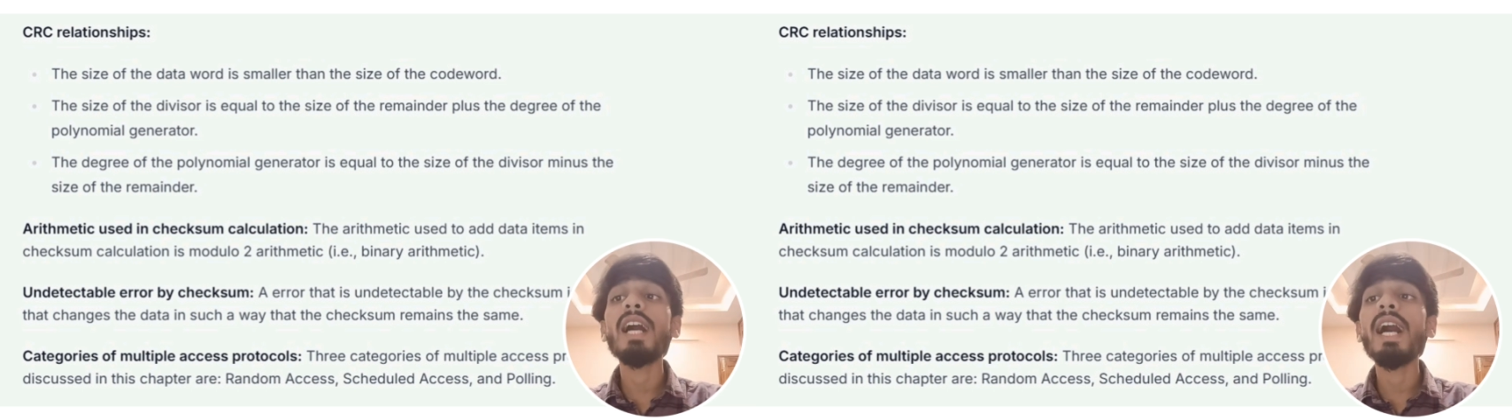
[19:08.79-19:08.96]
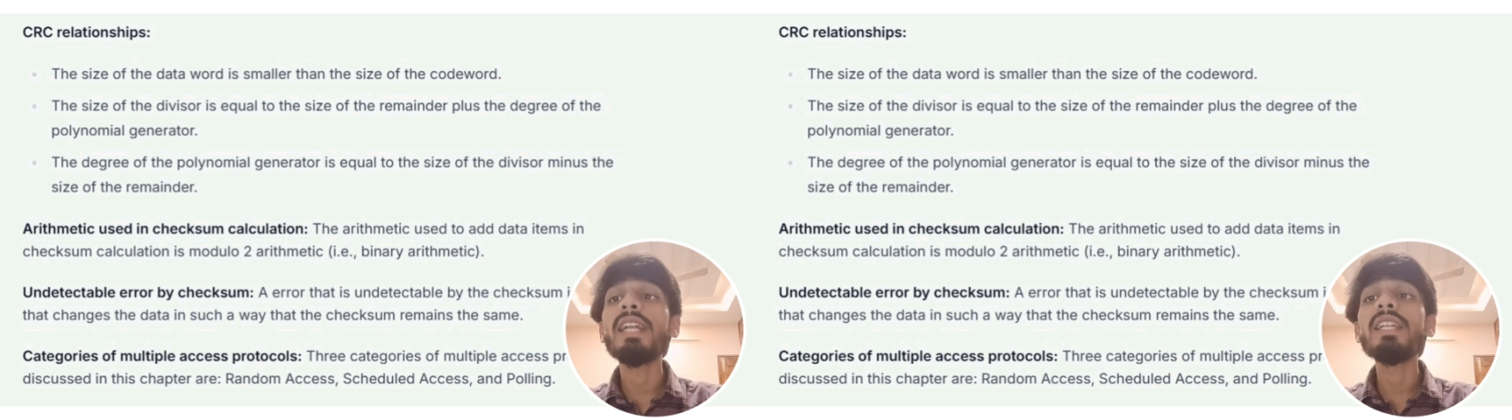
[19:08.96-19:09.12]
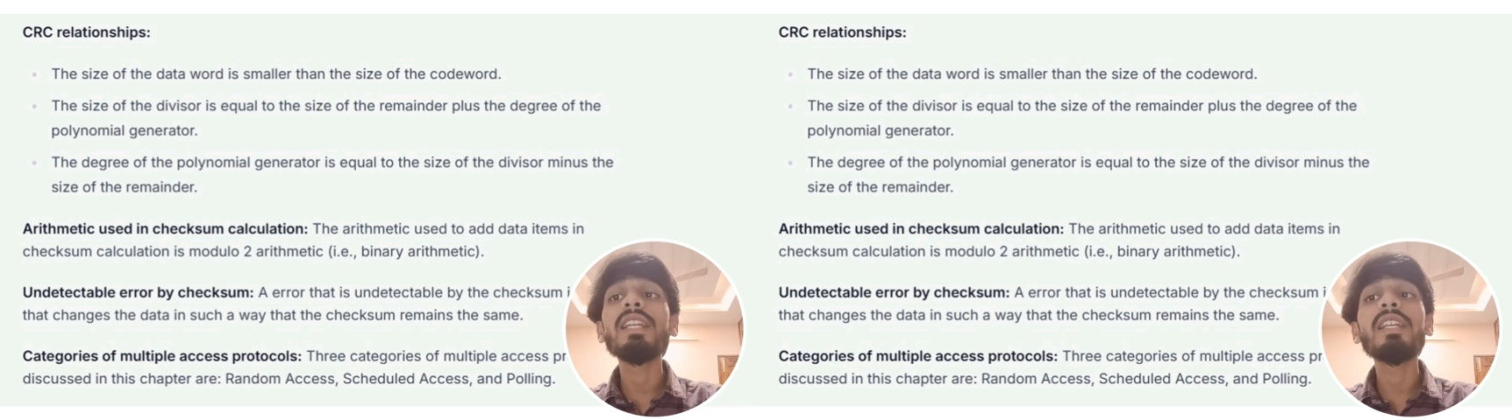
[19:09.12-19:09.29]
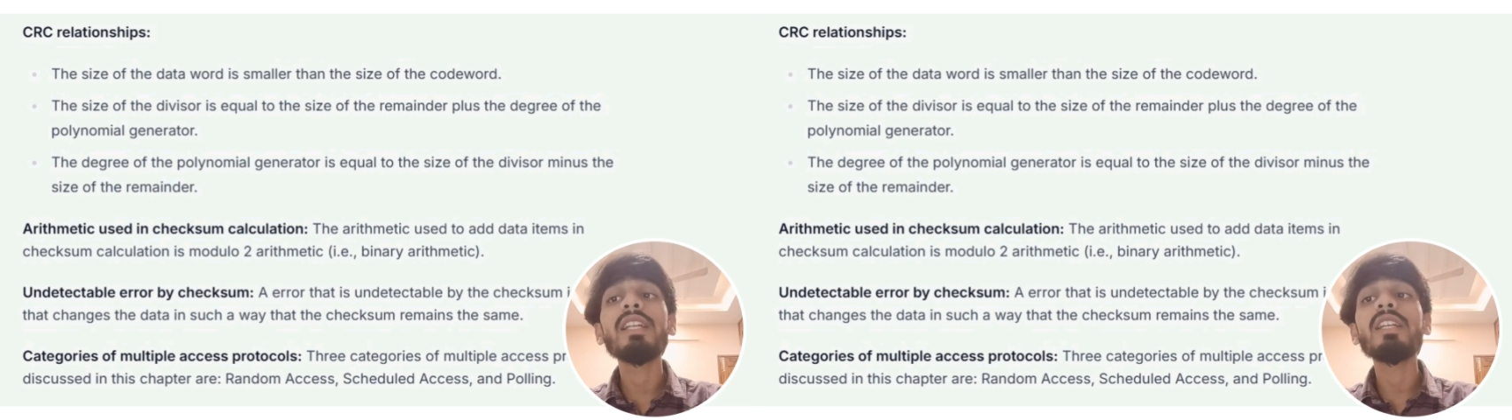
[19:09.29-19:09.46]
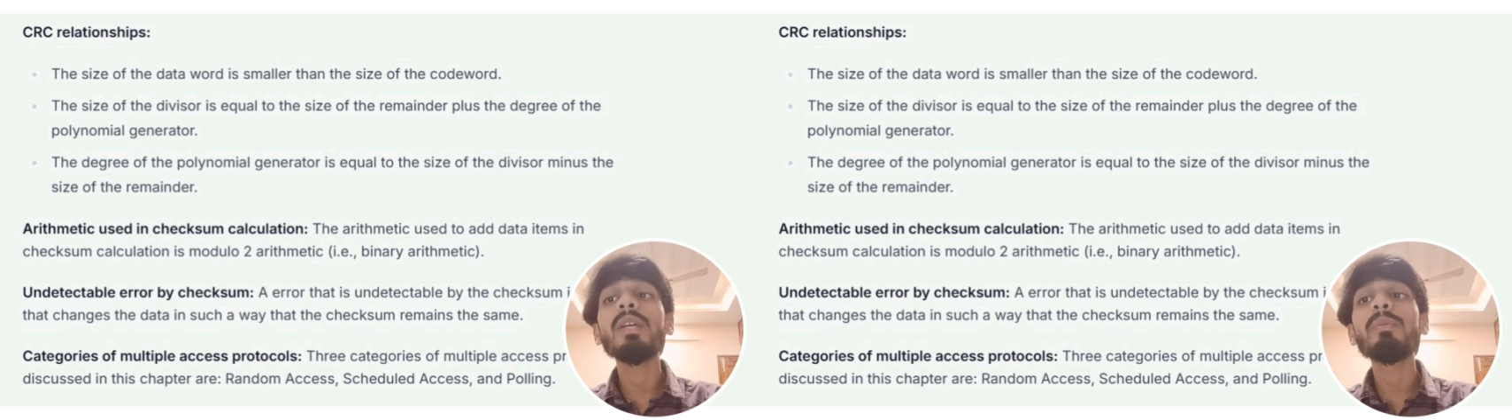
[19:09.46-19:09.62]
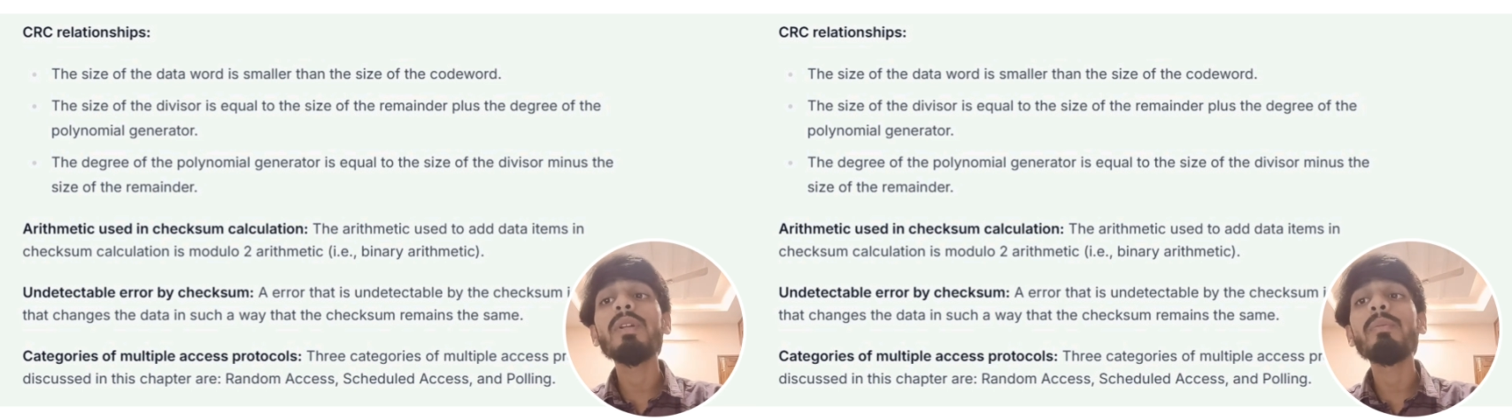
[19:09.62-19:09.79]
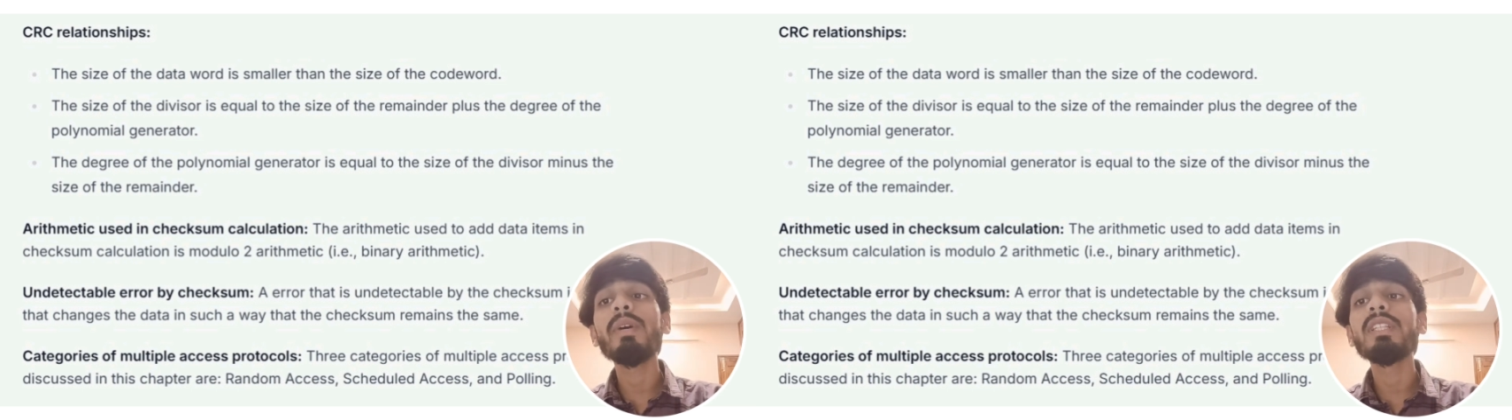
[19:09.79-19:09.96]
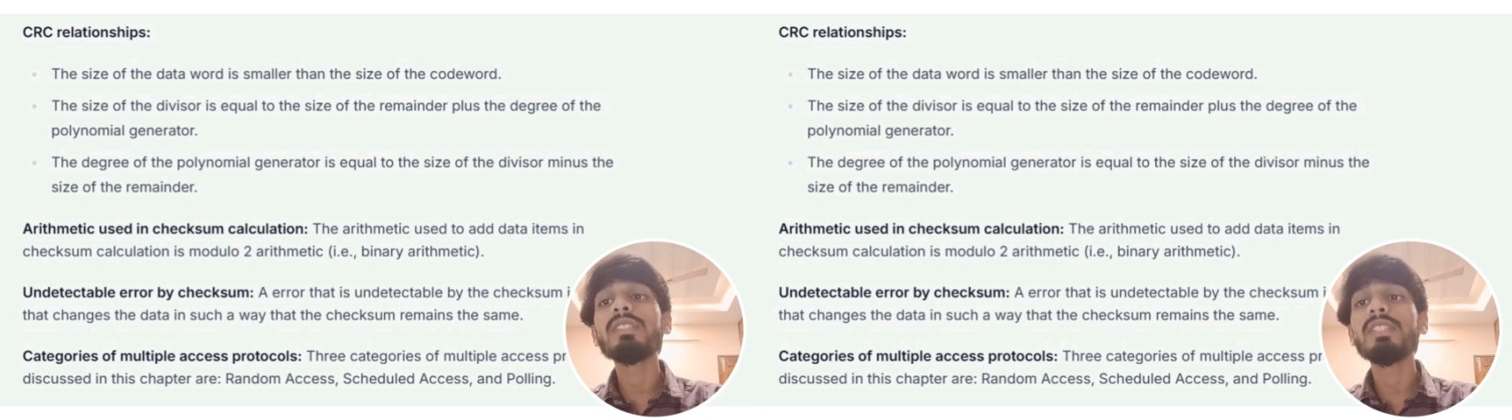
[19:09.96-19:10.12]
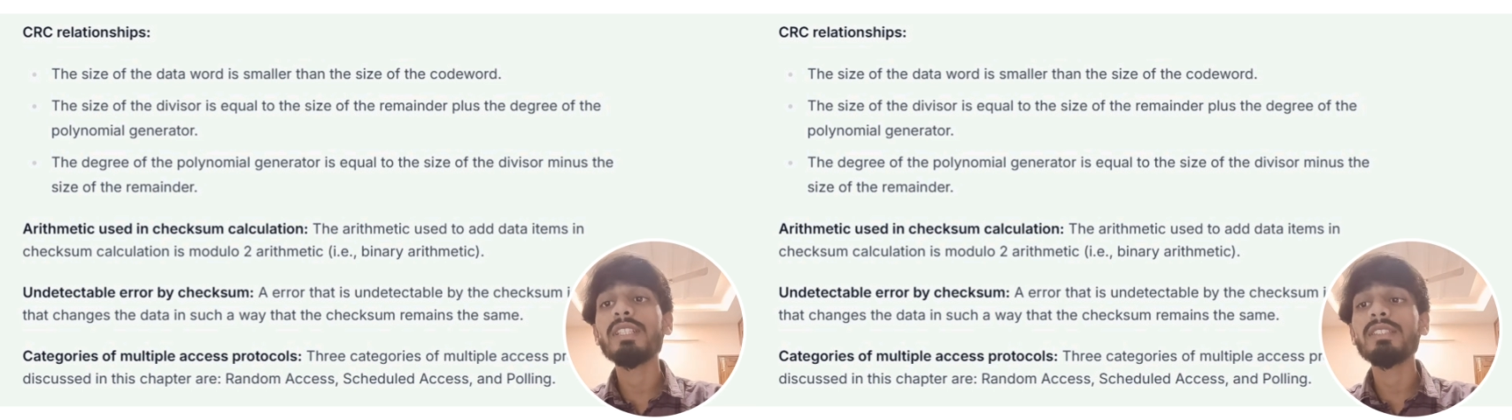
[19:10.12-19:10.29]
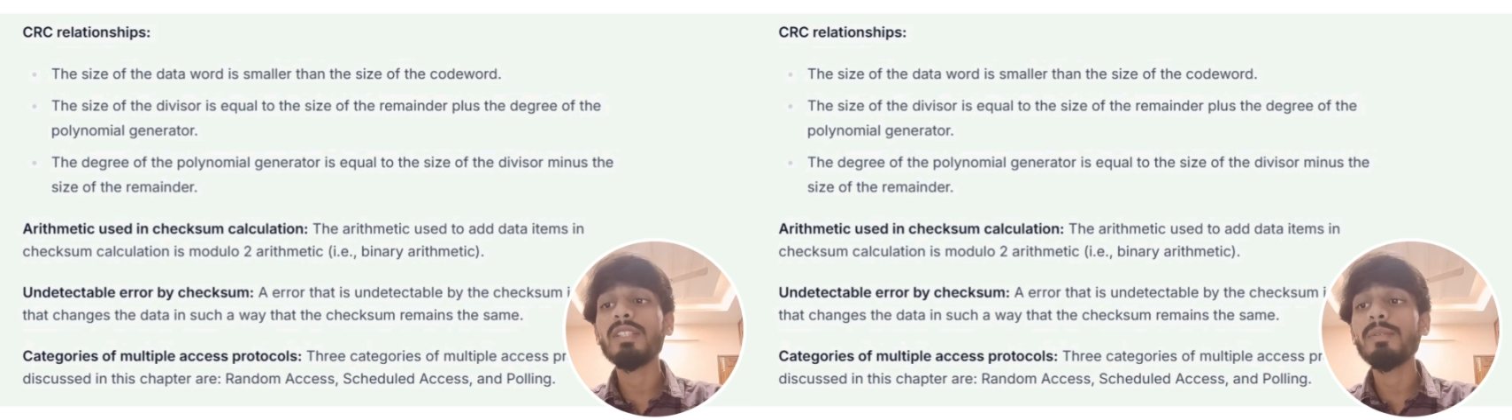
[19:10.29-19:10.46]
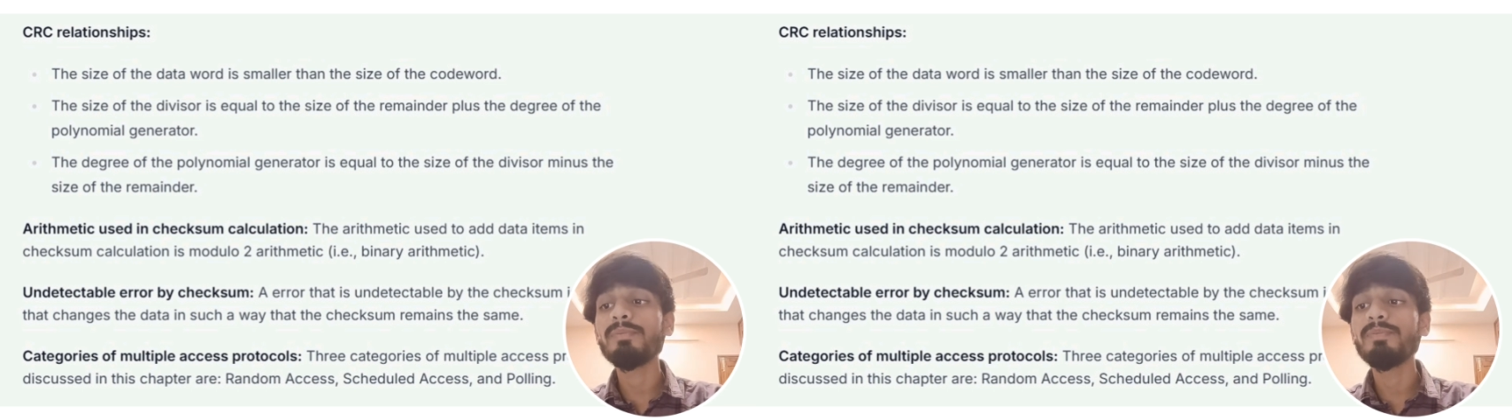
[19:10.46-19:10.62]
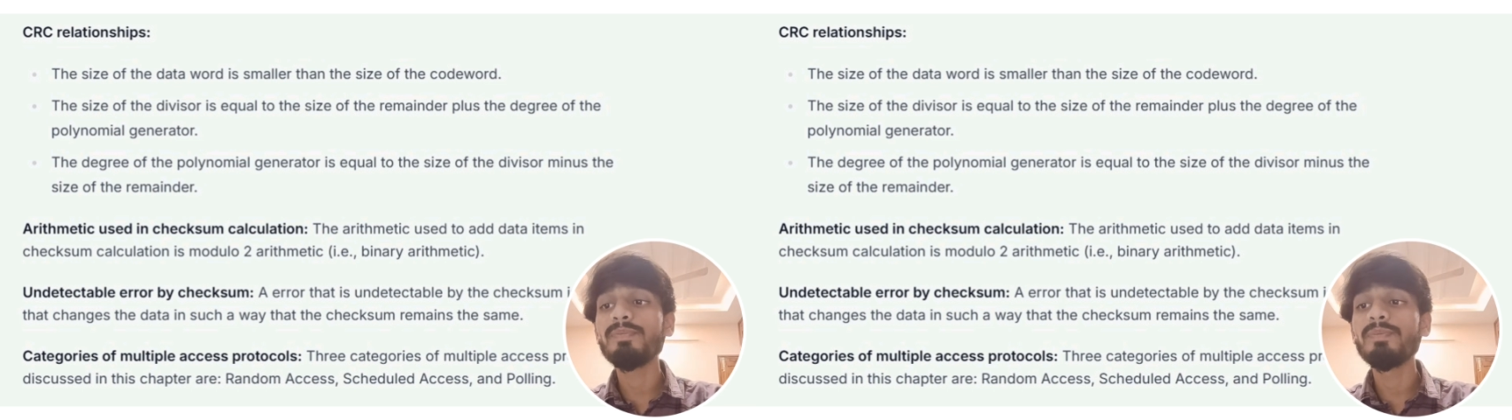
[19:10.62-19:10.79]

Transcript: undetectable by the checksum?